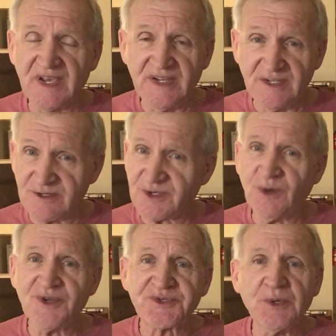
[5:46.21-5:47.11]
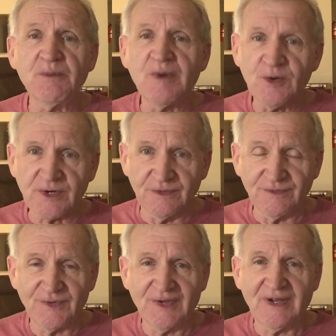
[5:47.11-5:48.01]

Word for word: And there's also a motive,